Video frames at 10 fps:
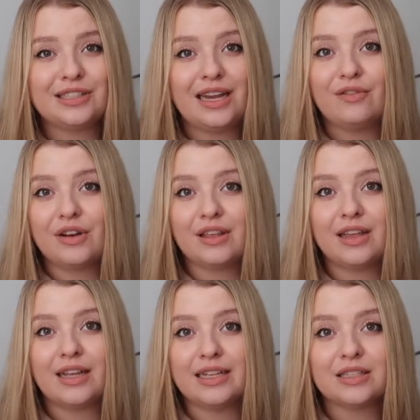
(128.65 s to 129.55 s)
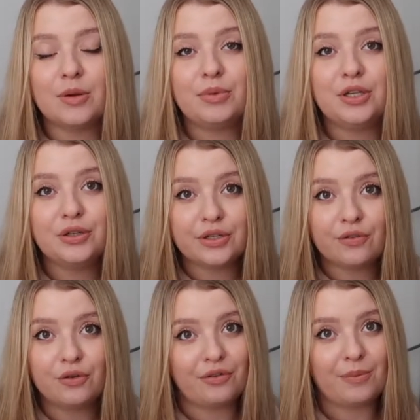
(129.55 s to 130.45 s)
just everything is
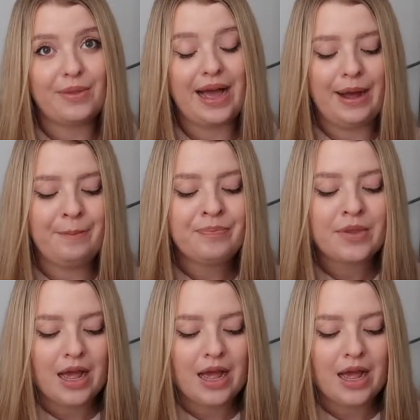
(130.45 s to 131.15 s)
beautiful from there.